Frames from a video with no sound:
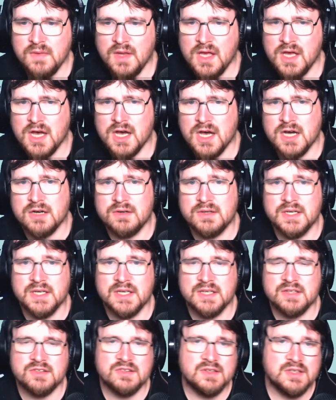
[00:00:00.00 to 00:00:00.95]

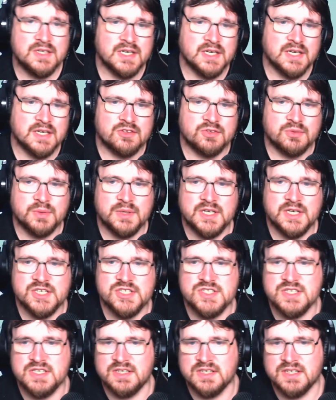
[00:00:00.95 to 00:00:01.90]
Alright, next
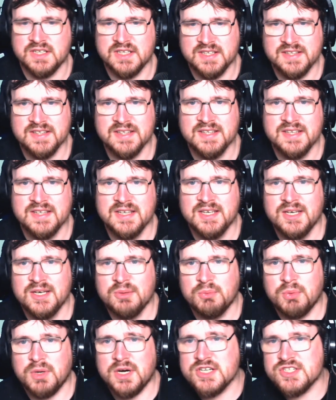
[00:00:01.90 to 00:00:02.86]
question.
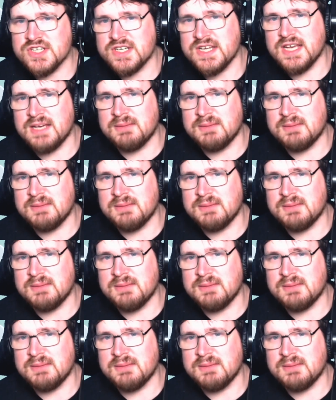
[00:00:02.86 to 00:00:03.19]
Why'd you name a